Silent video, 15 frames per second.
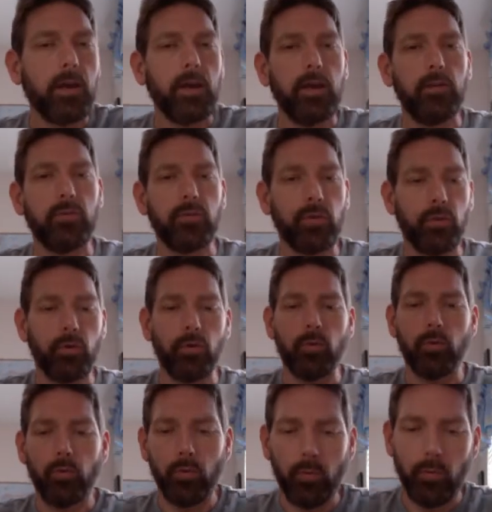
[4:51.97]
And
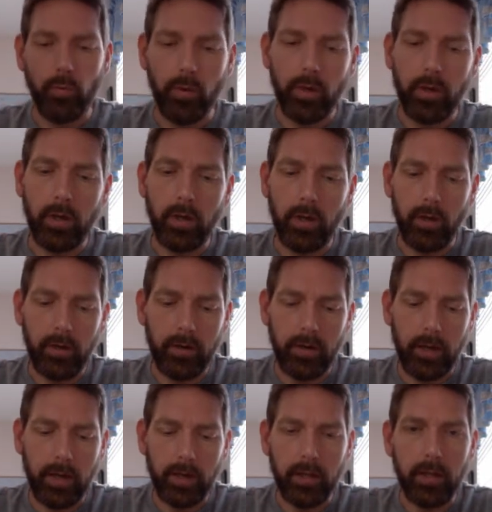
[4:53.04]
so we
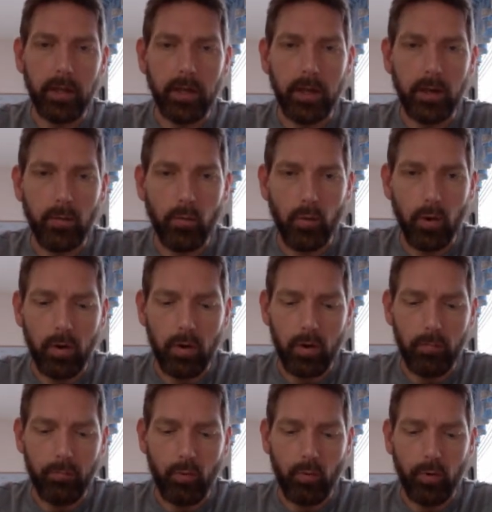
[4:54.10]
take the
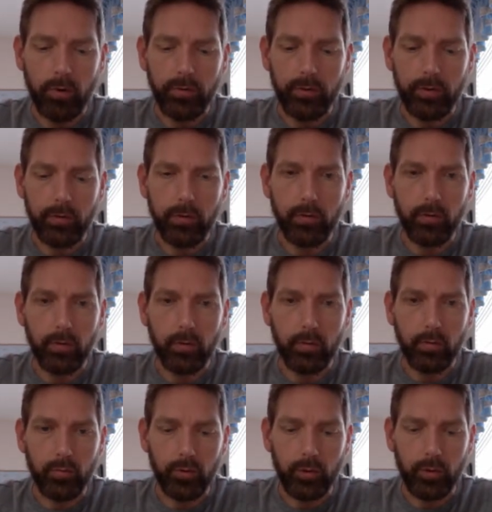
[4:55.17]

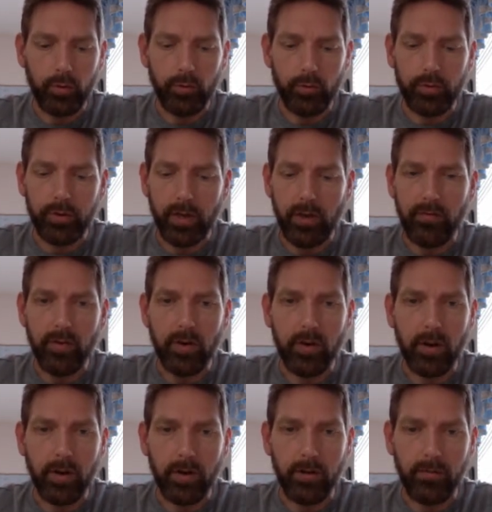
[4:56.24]

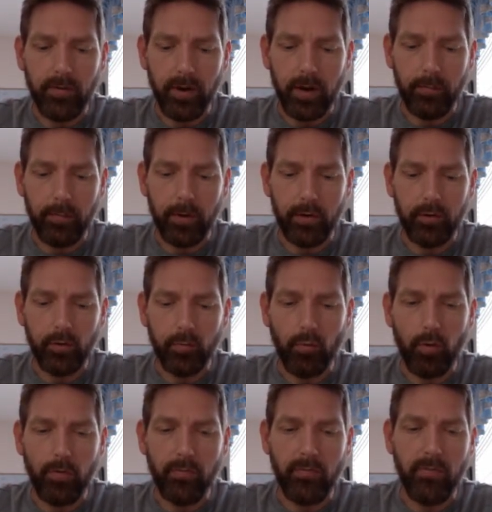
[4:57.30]
1.027 divided by
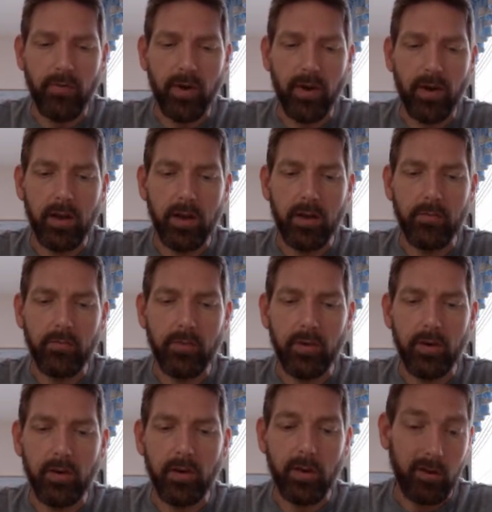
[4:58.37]
2.5.
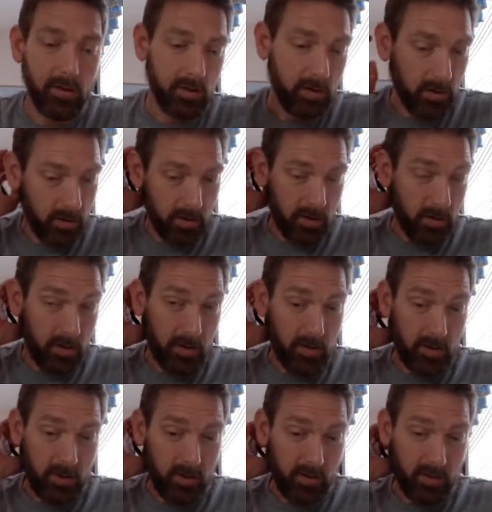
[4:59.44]

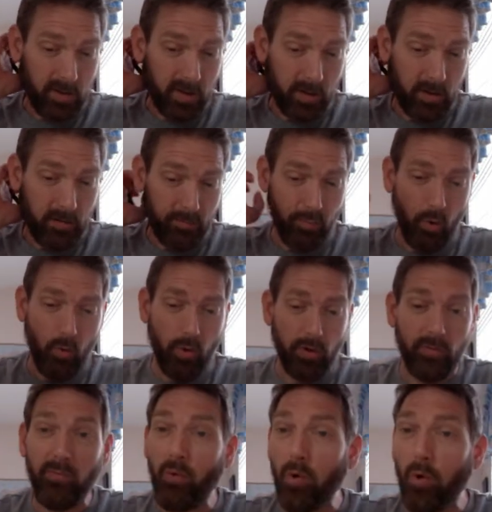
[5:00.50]
You get
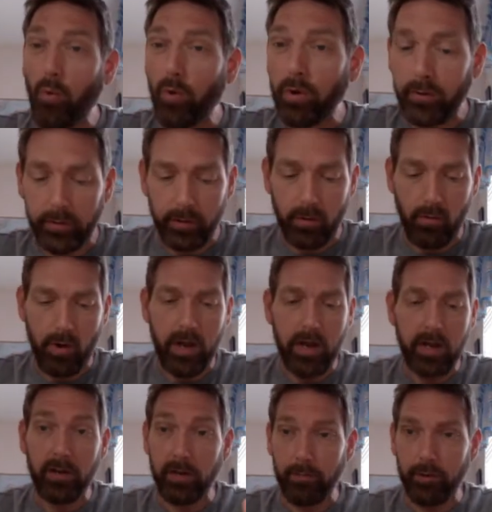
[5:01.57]
0.4108.
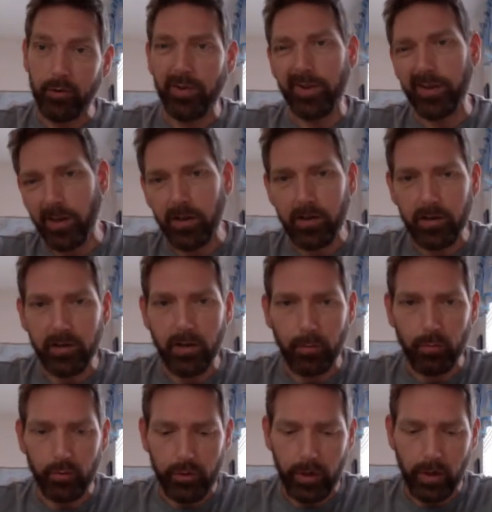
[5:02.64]
Let me do that again just to double
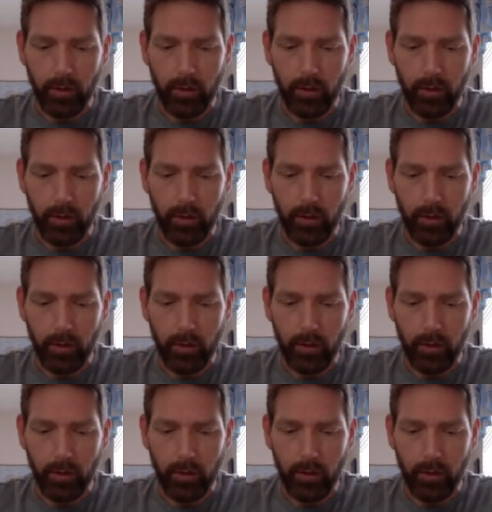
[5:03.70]
check.